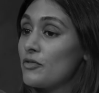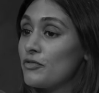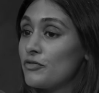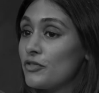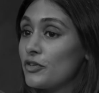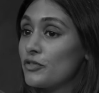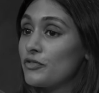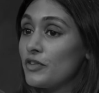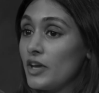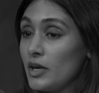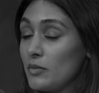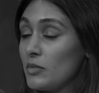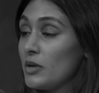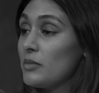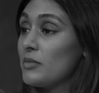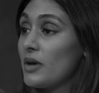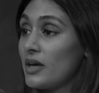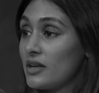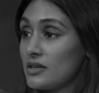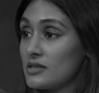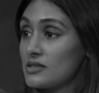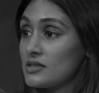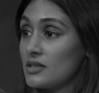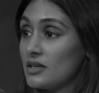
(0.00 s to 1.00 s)
for family
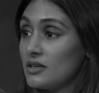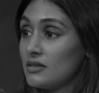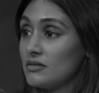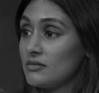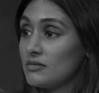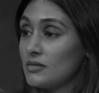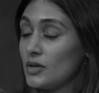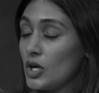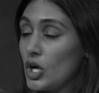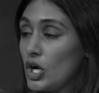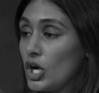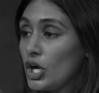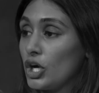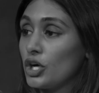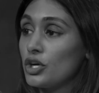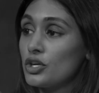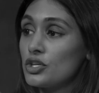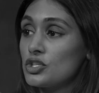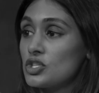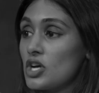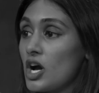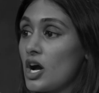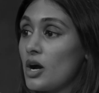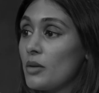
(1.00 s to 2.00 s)
medicine, our
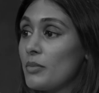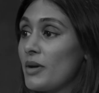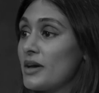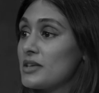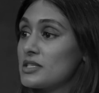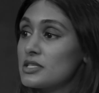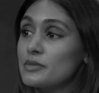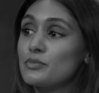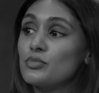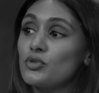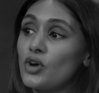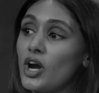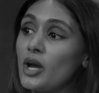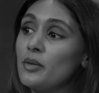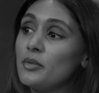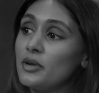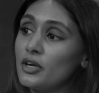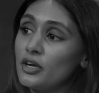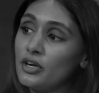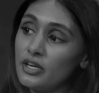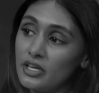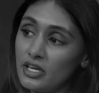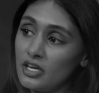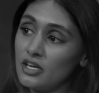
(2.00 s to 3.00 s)
job as a
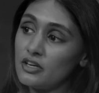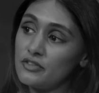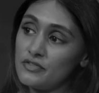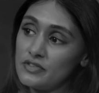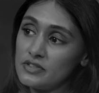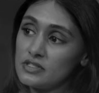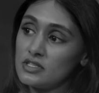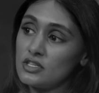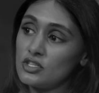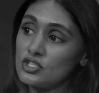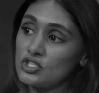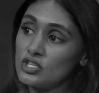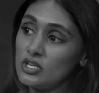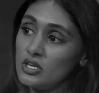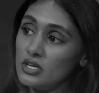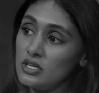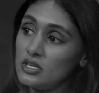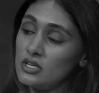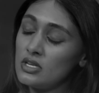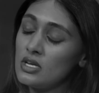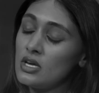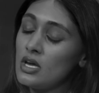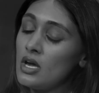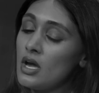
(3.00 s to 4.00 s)
primary care
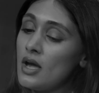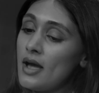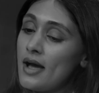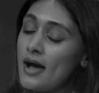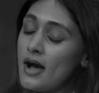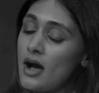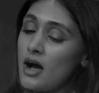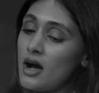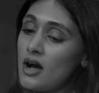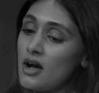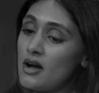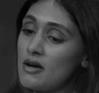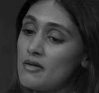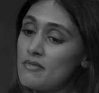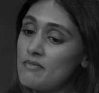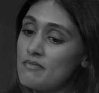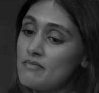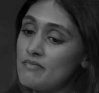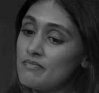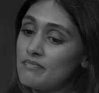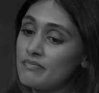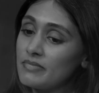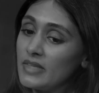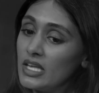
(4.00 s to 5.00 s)
physician
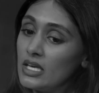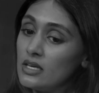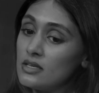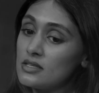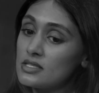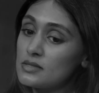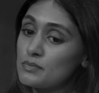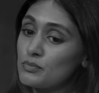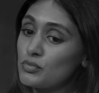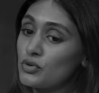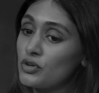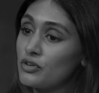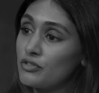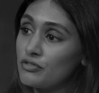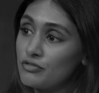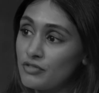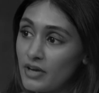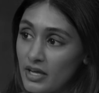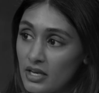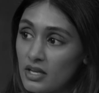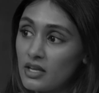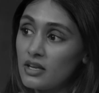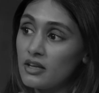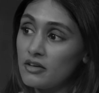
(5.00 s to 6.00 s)
is
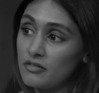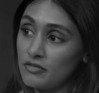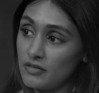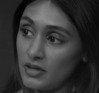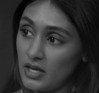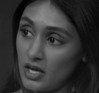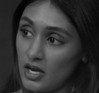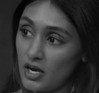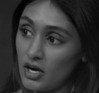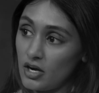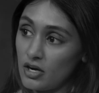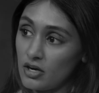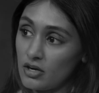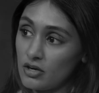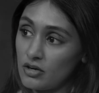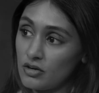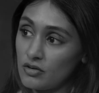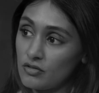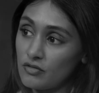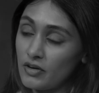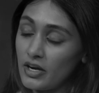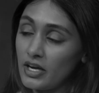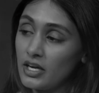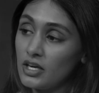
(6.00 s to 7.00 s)
preventative care,
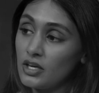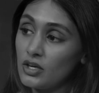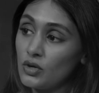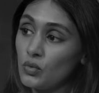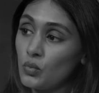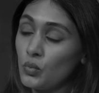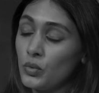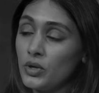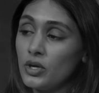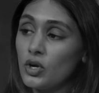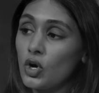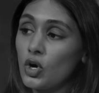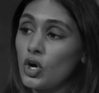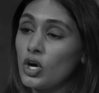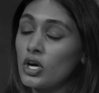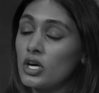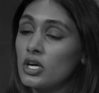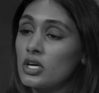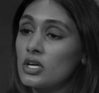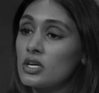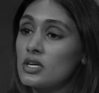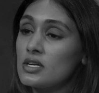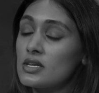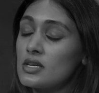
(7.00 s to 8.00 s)
right? We
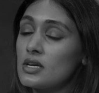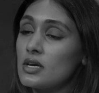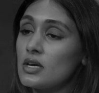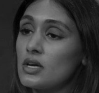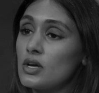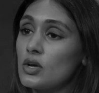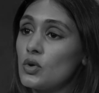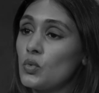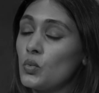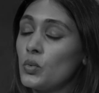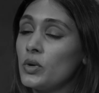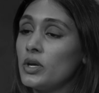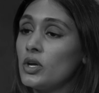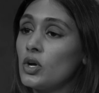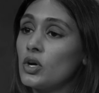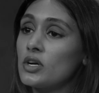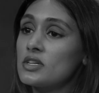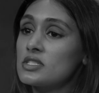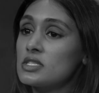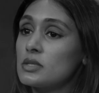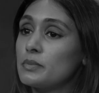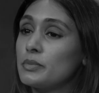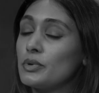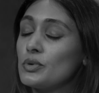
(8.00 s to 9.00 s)
are we are
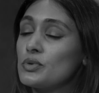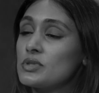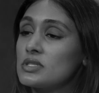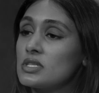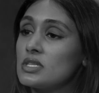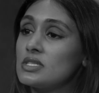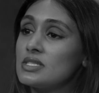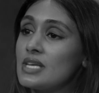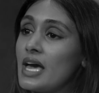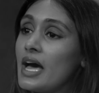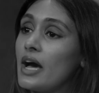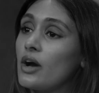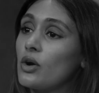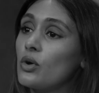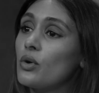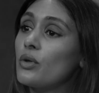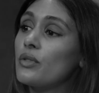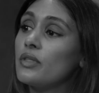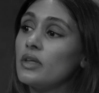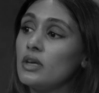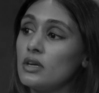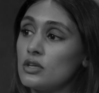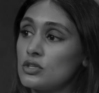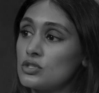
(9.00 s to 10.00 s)
supposed to tackle
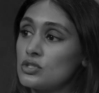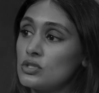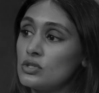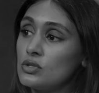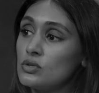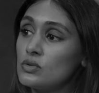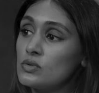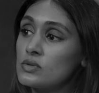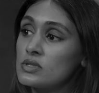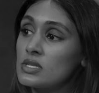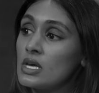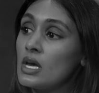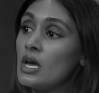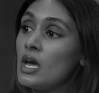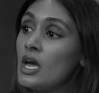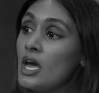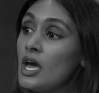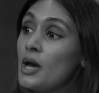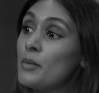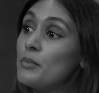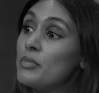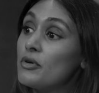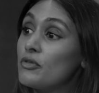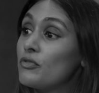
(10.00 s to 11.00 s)
the issues
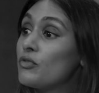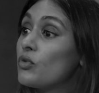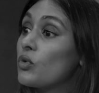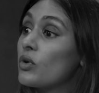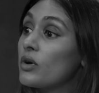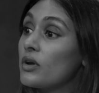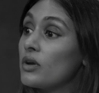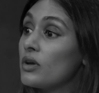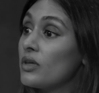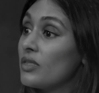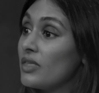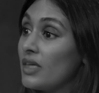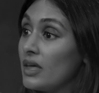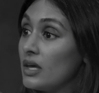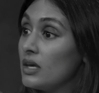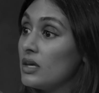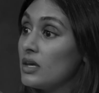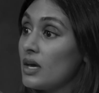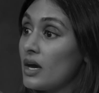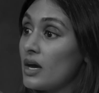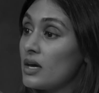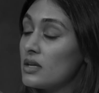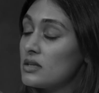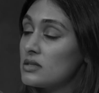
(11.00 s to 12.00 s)
before they
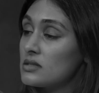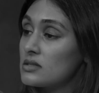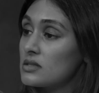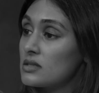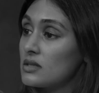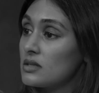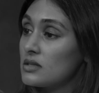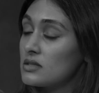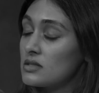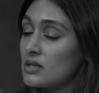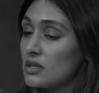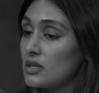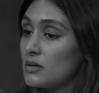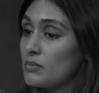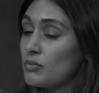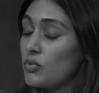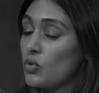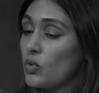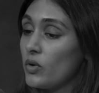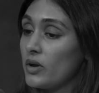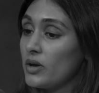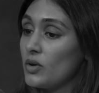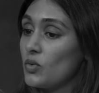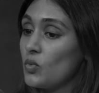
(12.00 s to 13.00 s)
get to the
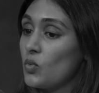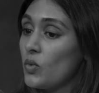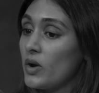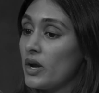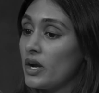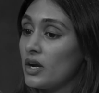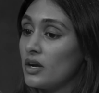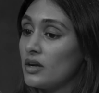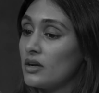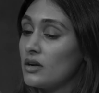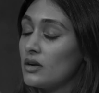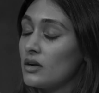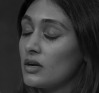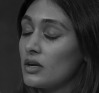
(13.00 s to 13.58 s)
point where